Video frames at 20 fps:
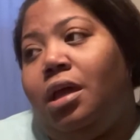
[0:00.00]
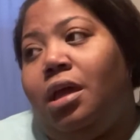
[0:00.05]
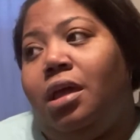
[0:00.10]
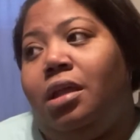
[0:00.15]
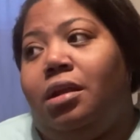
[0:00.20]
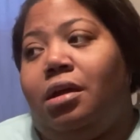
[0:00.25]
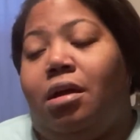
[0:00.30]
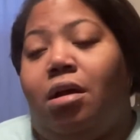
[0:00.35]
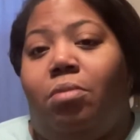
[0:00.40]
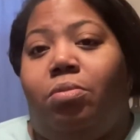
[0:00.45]

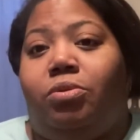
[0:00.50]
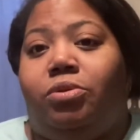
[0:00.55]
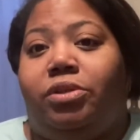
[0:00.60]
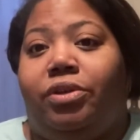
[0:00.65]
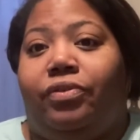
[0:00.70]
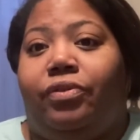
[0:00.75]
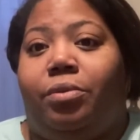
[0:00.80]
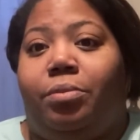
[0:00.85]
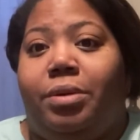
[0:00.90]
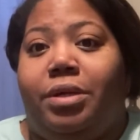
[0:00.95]
in a couple
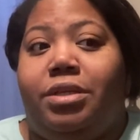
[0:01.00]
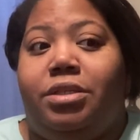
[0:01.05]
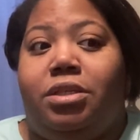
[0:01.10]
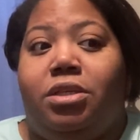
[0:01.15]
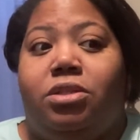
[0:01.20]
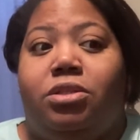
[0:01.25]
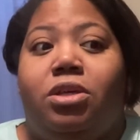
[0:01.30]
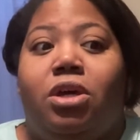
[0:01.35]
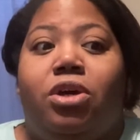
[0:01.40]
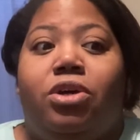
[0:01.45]
different
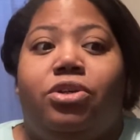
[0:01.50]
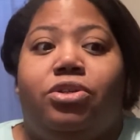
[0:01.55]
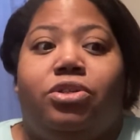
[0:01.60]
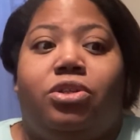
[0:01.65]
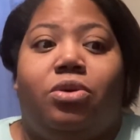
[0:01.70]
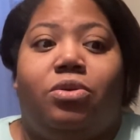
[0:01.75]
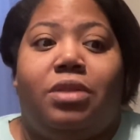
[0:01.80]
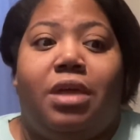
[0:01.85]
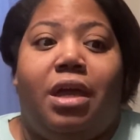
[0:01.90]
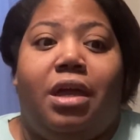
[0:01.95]
pieces
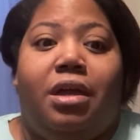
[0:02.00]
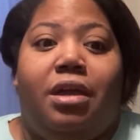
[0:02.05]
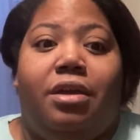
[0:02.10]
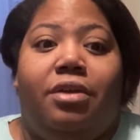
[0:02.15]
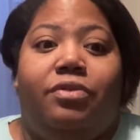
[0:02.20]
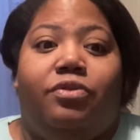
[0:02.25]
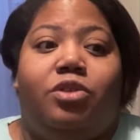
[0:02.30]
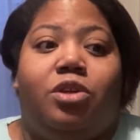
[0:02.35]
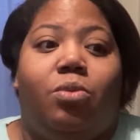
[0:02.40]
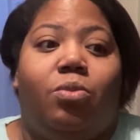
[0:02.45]
so that
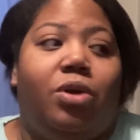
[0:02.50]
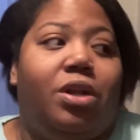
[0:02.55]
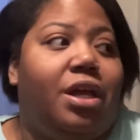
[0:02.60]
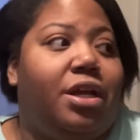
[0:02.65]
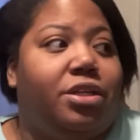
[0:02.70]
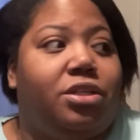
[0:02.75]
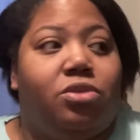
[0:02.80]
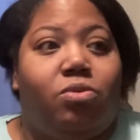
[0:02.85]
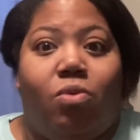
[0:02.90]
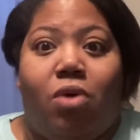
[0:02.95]
if someone
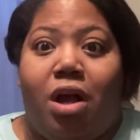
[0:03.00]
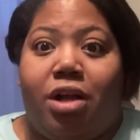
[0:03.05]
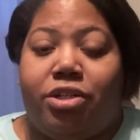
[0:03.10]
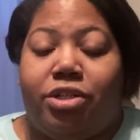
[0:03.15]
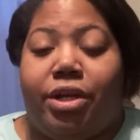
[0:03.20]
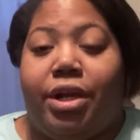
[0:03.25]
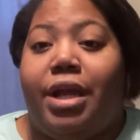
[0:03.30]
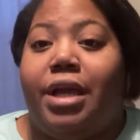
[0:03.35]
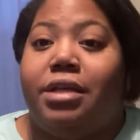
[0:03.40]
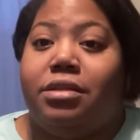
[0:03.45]
has to wash
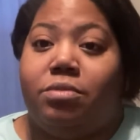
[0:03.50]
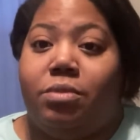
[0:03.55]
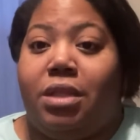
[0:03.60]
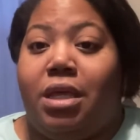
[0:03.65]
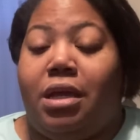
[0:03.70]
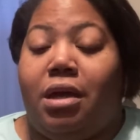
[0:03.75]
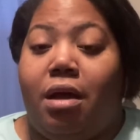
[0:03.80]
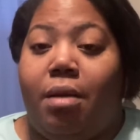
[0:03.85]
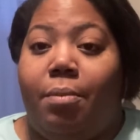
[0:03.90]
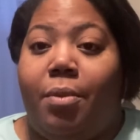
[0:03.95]
their hands when
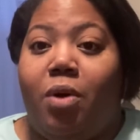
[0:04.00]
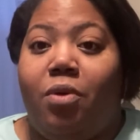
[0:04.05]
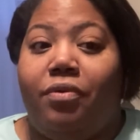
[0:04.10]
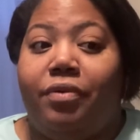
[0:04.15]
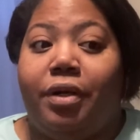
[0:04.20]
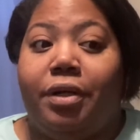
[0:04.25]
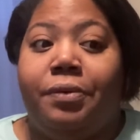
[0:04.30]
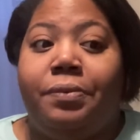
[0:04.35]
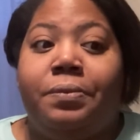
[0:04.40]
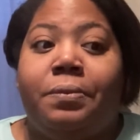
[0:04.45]
they come
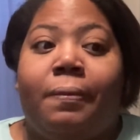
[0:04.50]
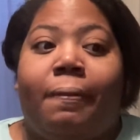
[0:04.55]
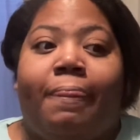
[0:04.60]
over,